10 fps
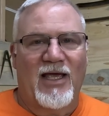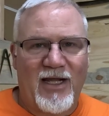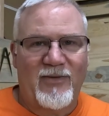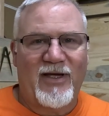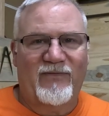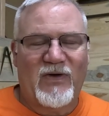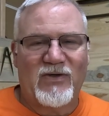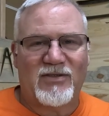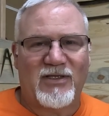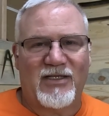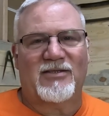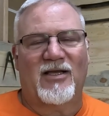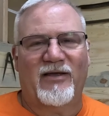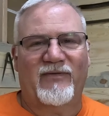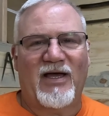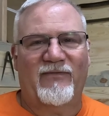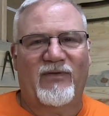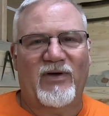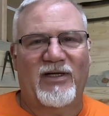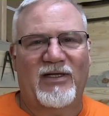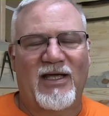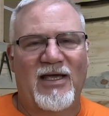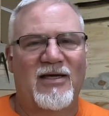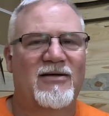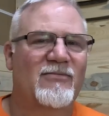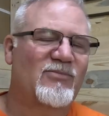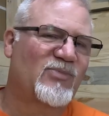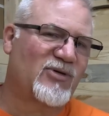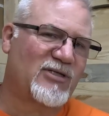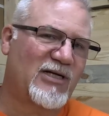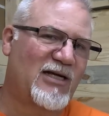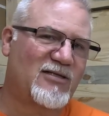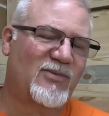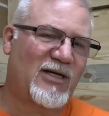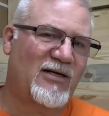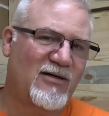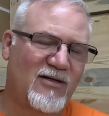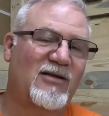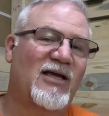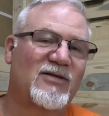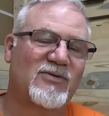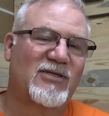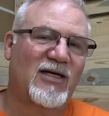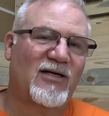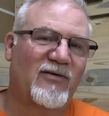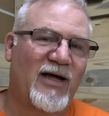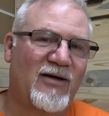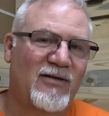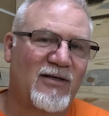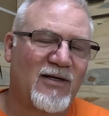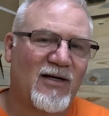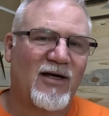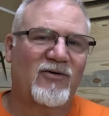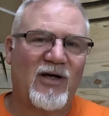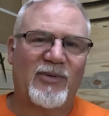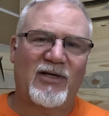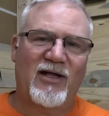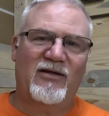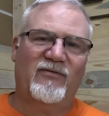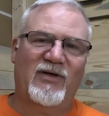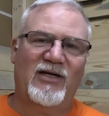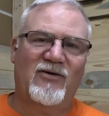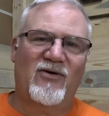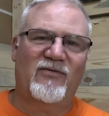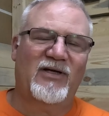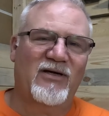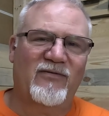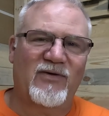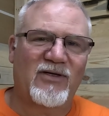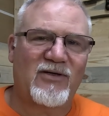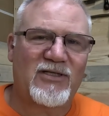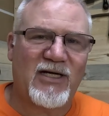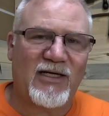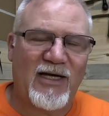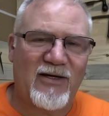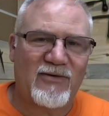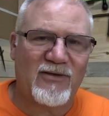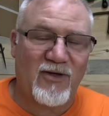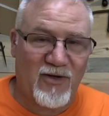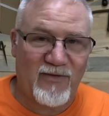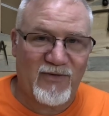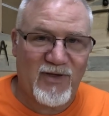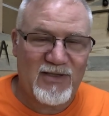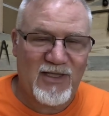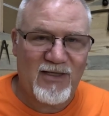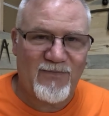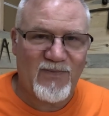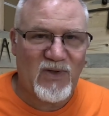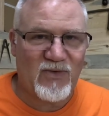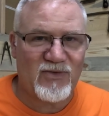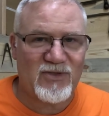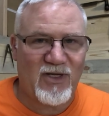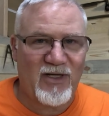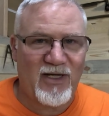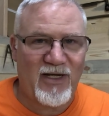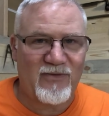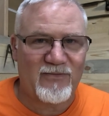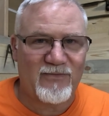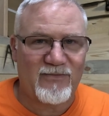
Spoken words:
Anyway, folks, that's all I've got for you today. Appreciate you being here and thanks for sticking around. I'll drop another video over here for you to check out. Y'all have a great day. The old Jarhead out.